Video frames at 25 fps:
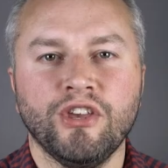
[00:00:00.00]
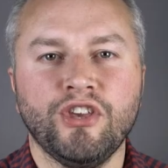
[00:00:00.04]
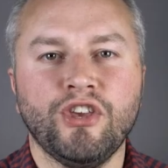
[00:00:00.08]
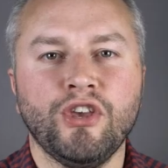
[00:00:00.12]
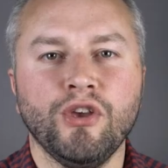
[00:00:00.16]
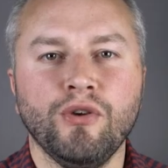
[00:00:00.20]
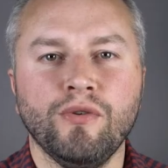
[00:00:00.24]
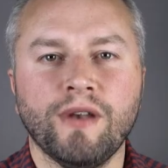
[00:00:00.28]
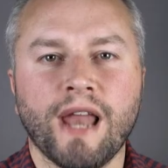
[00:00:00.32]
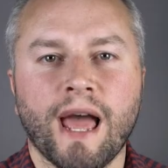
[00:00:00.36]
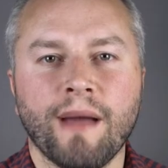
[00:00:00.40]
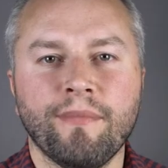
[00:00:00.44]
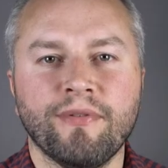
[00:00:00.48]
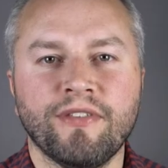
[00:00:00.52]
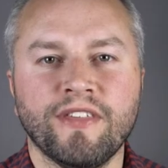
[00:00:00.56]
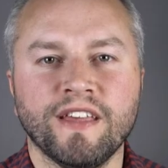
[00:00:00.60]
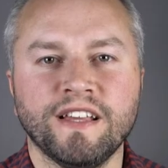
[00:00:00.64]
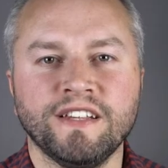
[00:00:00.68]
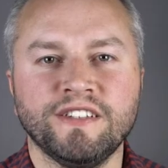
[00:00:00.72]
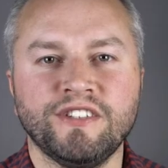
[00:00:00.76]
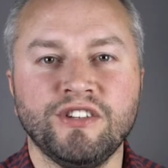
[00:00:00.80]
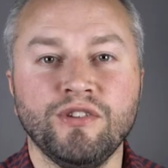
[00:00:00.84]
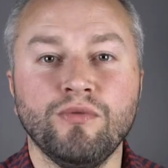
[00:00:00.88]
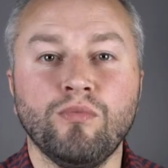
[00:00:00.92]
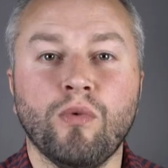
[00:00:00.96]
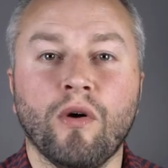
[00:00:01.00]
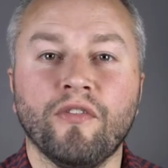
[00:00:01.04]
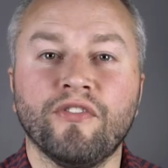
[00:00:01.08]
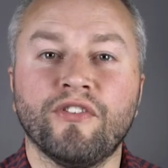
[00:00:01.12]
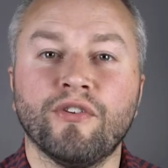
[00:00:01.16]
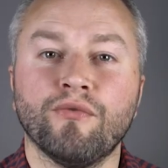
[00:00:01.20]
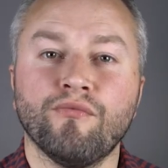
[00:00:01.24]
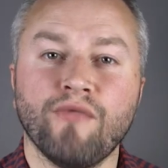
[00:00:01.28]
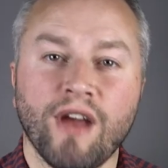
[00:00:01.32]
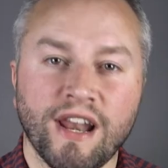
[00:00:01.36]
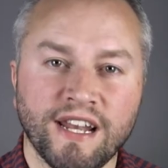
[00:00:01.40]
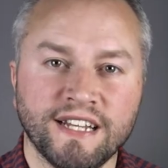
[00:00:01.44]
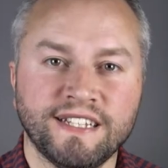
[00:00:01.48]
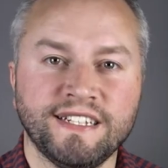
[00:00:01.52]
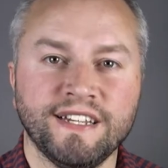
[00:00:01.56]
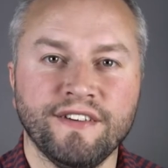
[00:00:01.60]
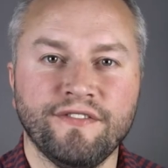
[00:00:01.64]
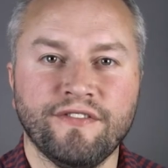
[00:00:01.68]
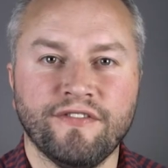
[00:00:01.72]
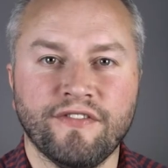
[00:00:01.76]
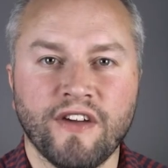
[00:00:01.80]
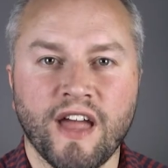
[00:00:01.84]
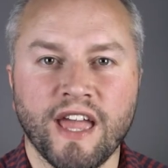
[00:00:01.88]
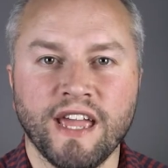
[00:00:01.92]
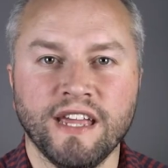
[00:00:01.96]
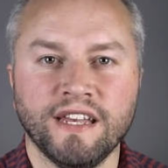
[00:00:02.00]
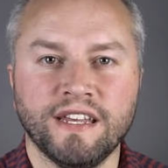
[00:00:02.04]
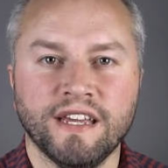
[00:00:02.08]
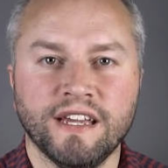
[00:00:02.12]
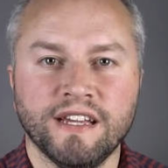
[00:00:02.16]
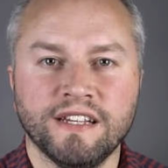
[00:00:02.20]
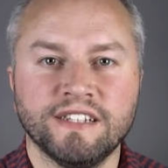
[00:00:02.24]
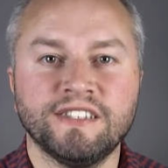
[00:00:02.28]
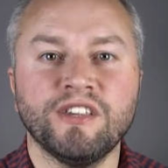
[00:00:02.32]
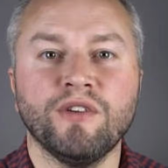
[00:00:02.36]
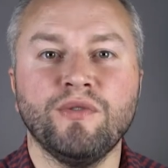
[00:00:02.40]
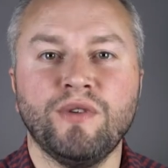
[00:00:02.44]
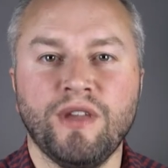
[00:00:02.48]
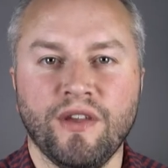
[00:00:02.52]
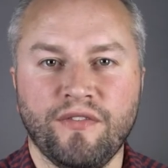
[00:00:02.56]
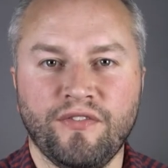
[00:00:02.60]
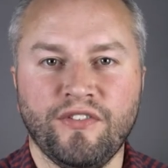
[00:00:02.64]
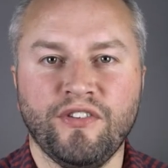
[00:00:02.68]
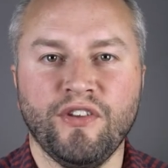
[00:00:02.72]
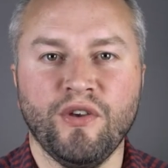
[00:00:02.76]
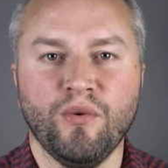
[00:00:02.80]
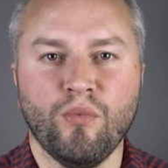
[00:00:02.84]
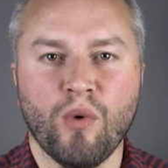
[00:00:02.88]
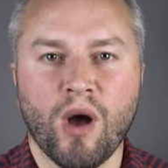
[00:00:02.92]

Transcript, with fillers: QLab thinks you want a relative fade, so gives you